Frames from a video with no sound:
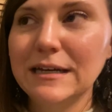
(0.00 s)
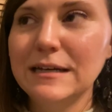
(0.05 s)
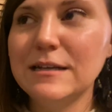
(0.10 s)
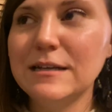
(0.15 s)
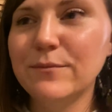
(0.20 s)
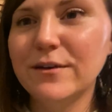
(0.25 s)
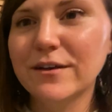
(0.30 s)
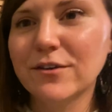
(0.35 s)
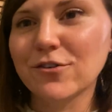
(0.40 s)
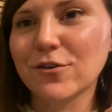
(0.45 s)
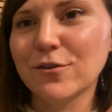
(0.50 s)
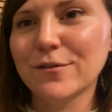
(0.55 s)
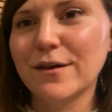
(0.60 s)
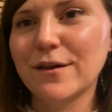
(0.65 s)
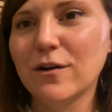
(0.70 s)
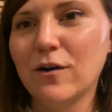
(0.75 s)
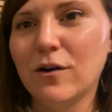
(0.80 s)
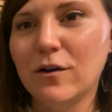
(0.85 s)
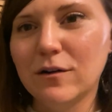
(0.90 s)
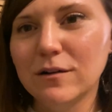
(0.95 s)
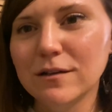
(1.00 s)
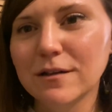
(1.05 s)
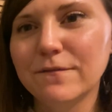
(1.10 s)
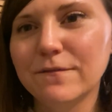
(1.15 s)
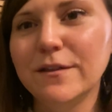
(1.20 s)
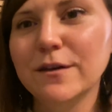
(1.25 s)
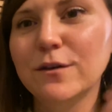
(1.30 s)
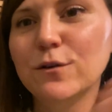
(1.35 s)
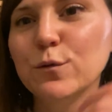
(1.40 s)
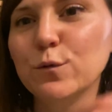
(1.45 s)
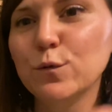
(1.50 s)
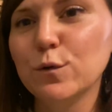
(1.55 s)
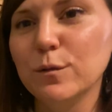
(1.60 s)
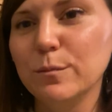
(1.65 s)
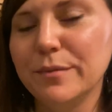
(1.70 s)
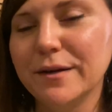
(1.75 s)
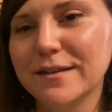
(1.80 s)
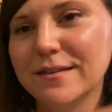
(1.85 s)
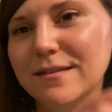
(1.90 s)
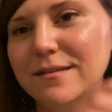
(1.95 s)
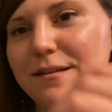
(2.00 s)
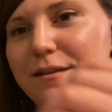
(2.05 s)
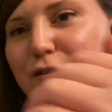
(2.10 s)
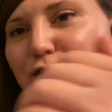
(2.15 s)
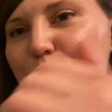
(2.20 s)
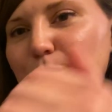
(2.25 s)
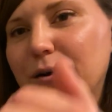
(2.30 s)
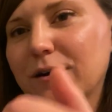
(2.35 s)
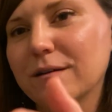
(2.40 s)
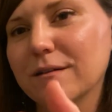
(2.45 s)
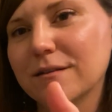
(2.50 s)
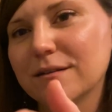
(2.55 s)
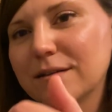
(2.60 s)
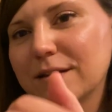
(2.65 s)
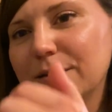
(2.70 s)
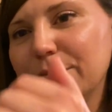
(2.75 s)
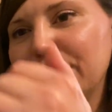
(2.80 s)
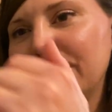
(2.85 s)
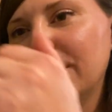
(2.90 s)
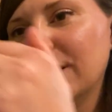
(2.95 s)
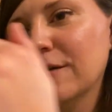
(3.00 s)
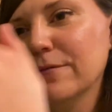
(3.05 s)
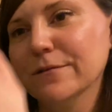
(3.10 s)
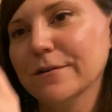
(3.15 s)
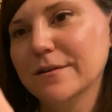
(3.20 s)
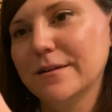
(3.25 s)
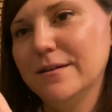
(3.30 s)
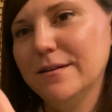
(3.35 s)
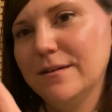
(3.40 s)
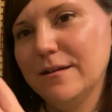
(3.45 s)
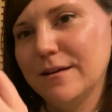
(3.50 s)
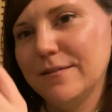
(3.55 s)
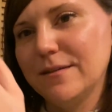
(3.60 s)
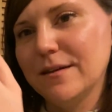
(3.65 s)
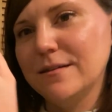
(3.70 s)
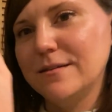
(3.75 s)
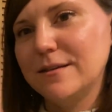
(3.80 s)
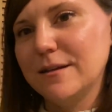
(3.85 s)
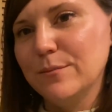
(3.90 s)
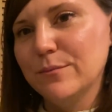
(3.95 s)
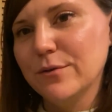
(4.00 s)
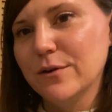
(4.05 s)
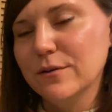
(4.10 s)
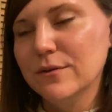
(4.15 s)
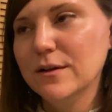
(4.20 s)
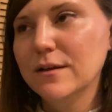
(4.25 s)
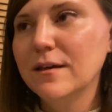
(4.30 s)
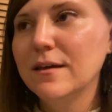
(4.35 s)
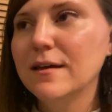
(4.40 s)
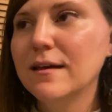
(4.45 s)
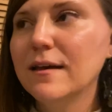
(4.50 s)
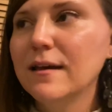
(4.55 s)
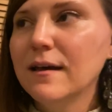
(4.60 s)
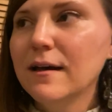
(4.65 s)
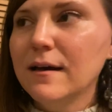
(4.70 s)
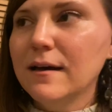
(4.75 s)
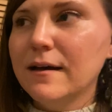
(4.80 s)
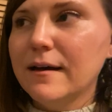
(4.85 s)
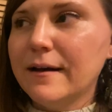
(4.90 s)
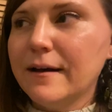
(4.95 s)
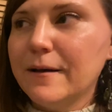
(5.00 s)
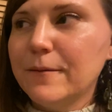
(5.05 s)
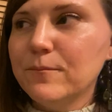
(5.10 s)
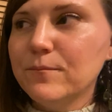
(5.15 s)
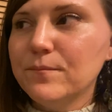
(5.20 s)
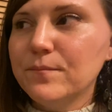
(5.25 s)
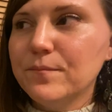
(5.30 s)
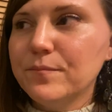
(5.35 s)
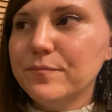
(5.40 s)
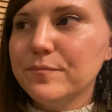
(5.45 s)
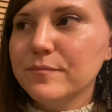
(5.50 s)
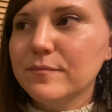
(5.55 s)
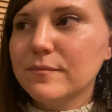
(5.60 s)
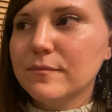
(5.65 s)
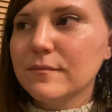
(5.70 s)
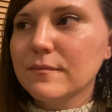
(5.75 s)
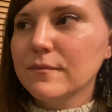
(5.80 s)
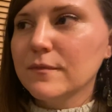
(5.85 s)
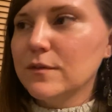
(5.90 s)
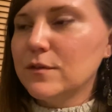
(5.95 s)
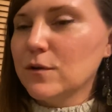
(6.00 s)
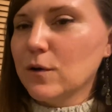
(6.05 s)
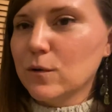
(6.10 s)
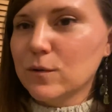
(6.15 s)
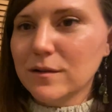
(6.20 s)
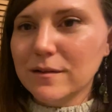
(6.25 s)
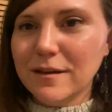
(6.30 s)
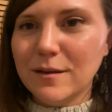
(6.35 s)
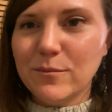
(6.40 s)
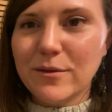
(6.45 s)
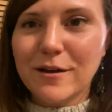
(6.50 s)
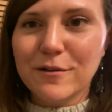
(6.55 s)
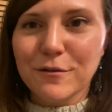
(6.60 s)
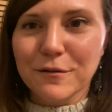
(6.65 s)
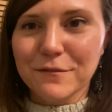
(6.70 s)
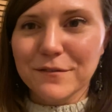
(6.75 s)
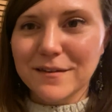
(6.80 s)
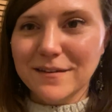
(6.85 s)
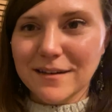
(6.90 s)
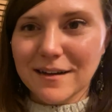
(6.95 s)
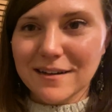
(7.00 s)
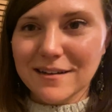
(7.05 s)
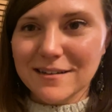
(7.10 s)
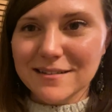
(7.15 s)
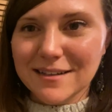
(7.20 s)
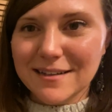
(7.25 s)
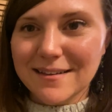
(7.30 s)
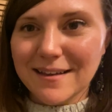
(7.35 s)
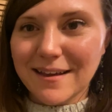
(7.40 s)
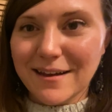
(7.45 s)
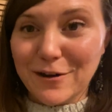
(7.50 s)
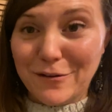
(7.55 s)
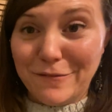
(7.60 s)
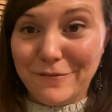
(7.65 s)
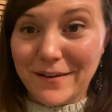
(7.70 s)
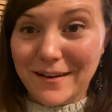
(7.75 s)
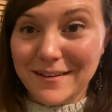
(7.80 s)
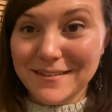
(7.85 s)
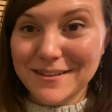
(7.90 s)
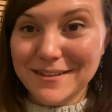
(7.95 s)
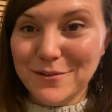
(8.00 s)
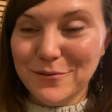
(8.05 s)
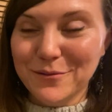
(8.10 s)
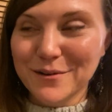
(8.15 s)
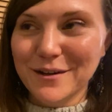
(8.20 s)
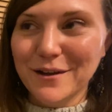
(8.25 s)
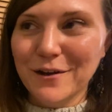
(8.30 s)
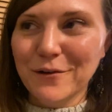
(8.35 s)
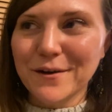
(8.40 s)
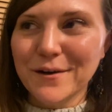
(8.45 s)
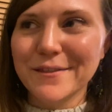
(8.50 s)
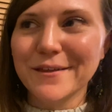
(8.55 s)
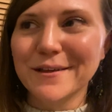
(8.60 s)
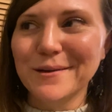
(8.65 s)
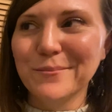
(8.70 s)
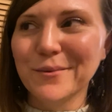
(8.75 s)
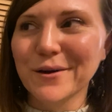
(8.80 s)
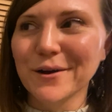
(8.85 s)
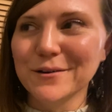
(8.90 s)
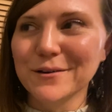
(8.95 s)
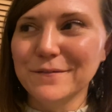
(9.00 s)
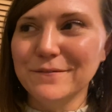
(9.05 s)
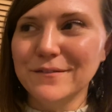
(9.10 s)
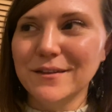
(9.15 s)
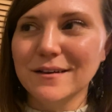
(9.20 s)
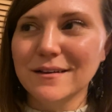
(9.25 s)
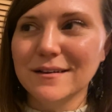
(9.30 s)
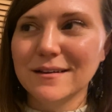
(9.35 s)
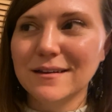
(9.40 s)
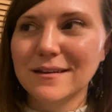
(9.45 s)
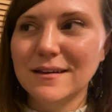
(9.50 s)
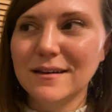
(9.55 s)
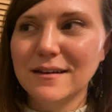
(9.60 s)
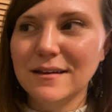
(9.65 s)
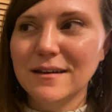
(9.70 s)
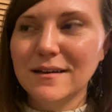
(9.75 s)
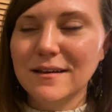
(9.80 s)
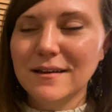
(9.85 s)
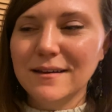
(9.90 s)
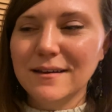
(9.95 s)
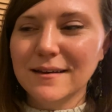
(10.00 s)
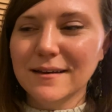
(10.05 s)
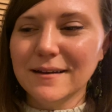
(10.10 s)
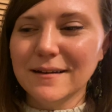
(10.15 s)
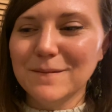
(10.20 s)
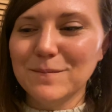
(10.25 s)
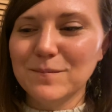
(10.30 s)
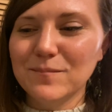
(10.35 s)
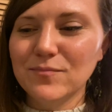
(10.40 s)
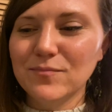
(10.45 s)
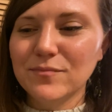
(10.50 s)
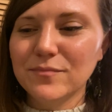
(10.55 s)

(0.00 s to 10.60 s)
to make sure that all of the cool bits in each part can be covered at that tempo. Um, totally a matter of style to say how fast you want to go. I think part of the um,